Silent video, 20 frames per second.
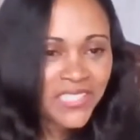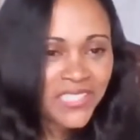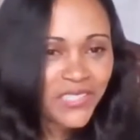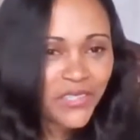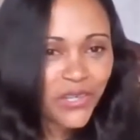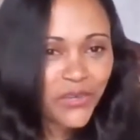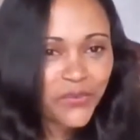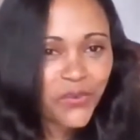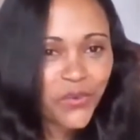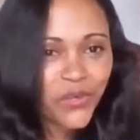So,
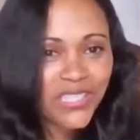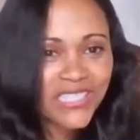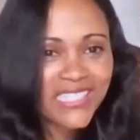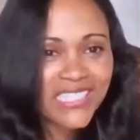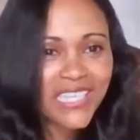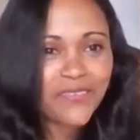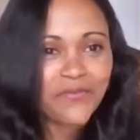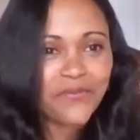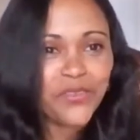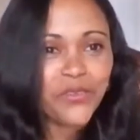of course,
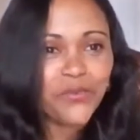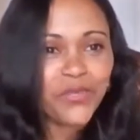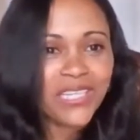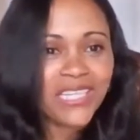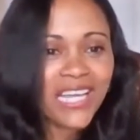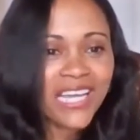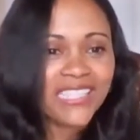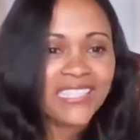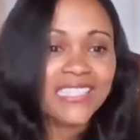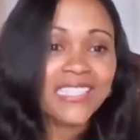if you would
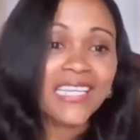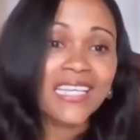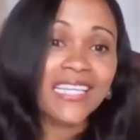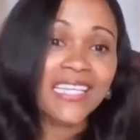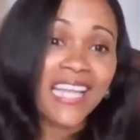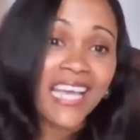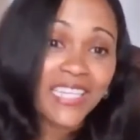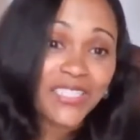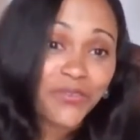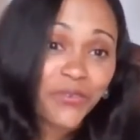like to
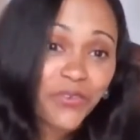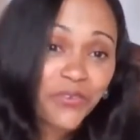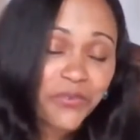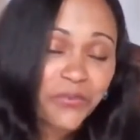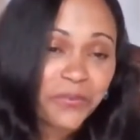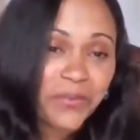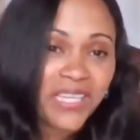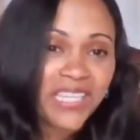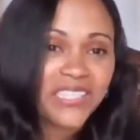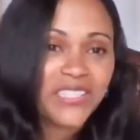connect with
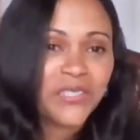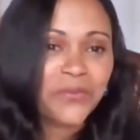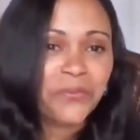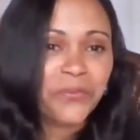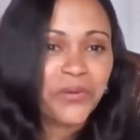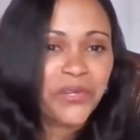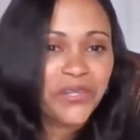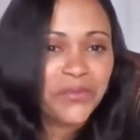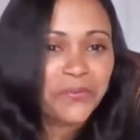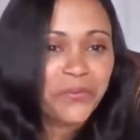me to
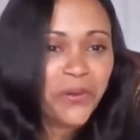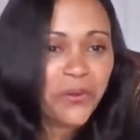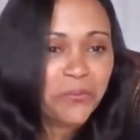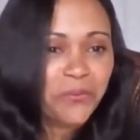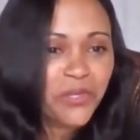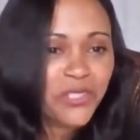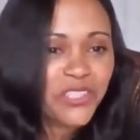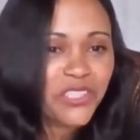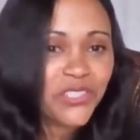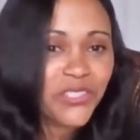pr
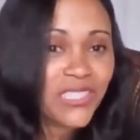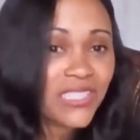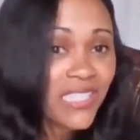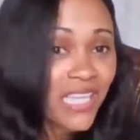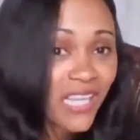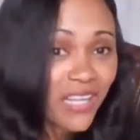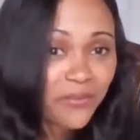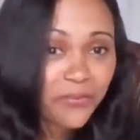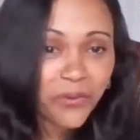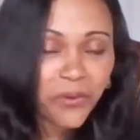promote
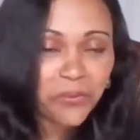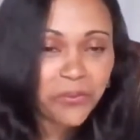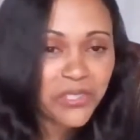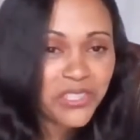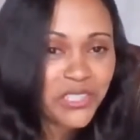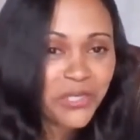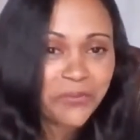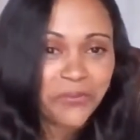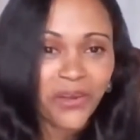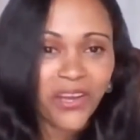yourself,
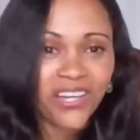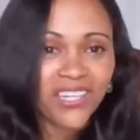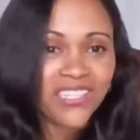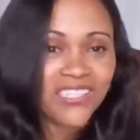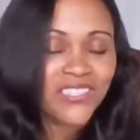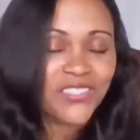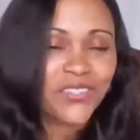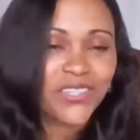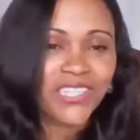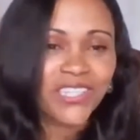promote your
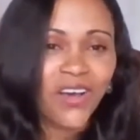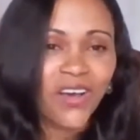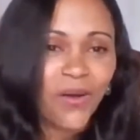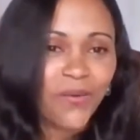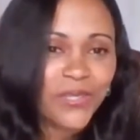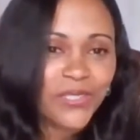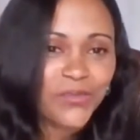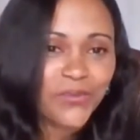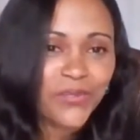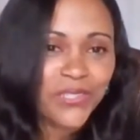products, you can
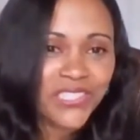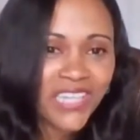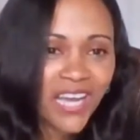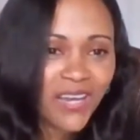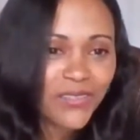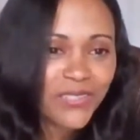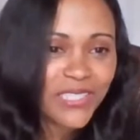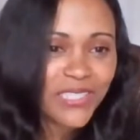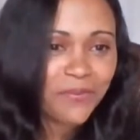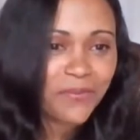always reach
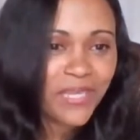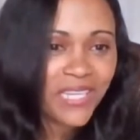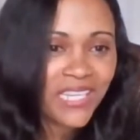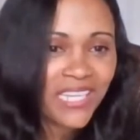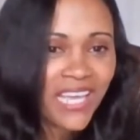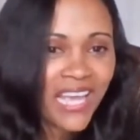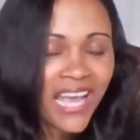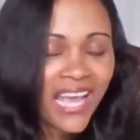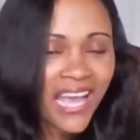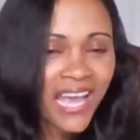out to me
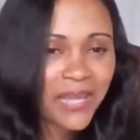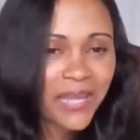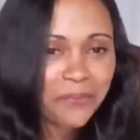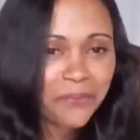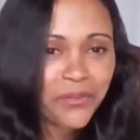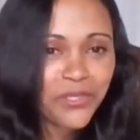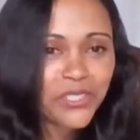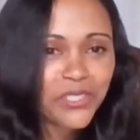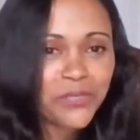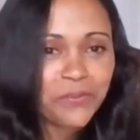at
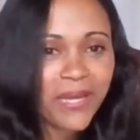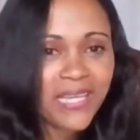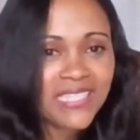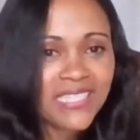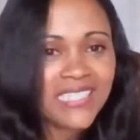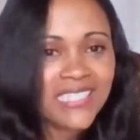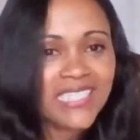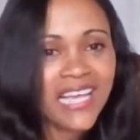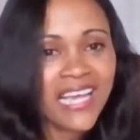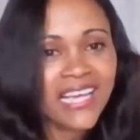
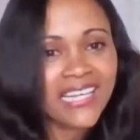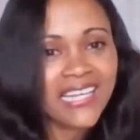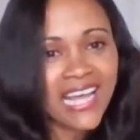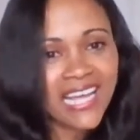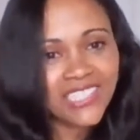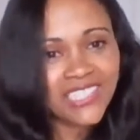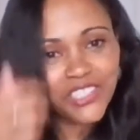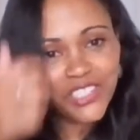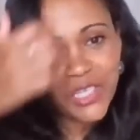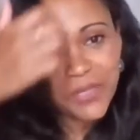pushpast10
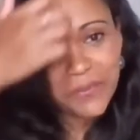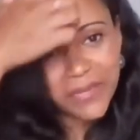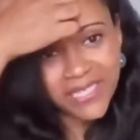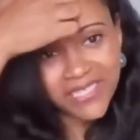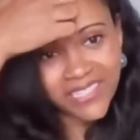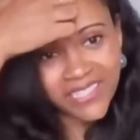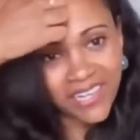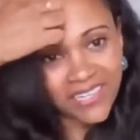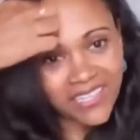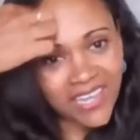at
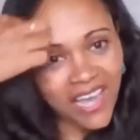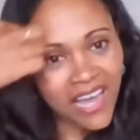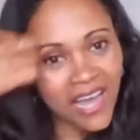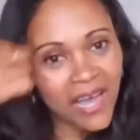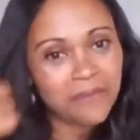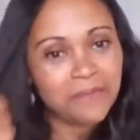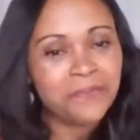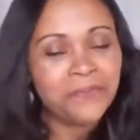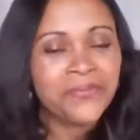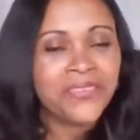
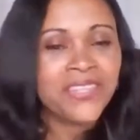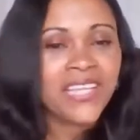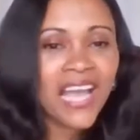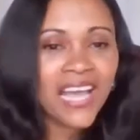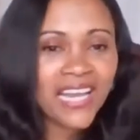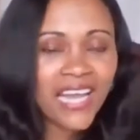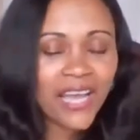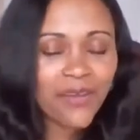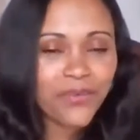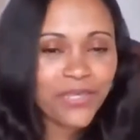gmail.com.
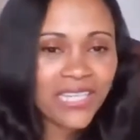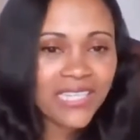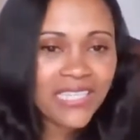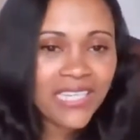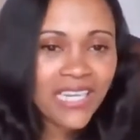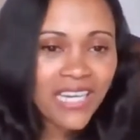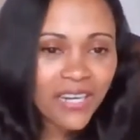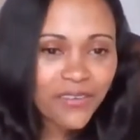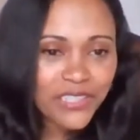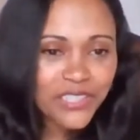And I would
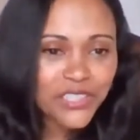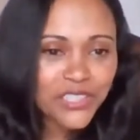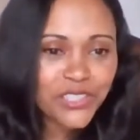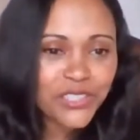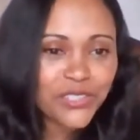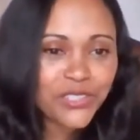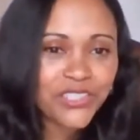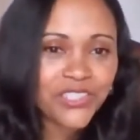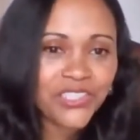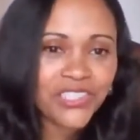encourage
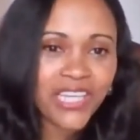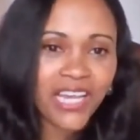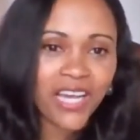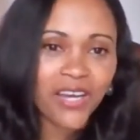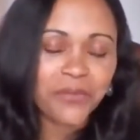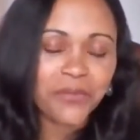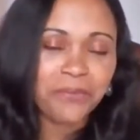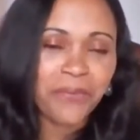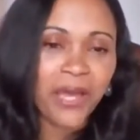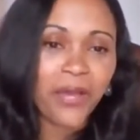you to check
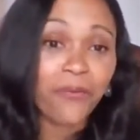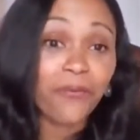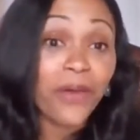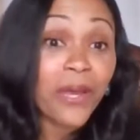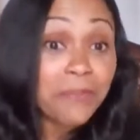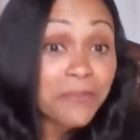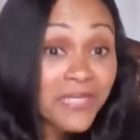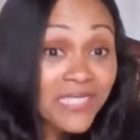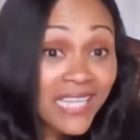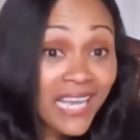out my
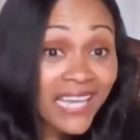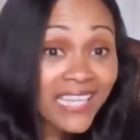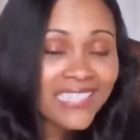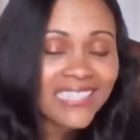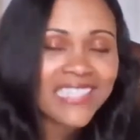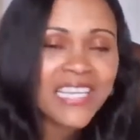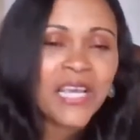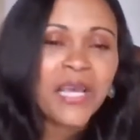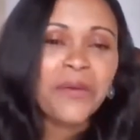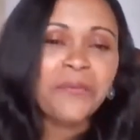website,